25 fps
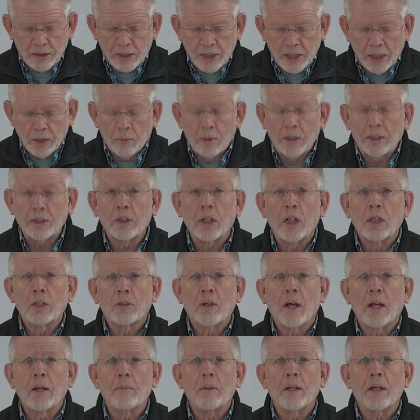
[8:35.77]
Anyways,
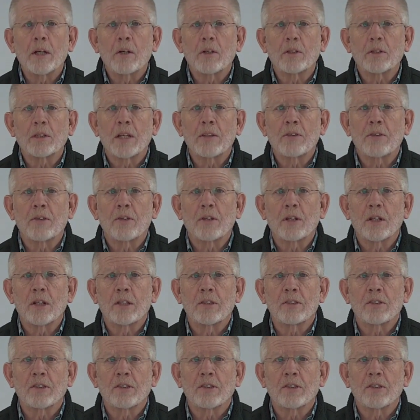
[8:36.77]
try to be here at 1030 on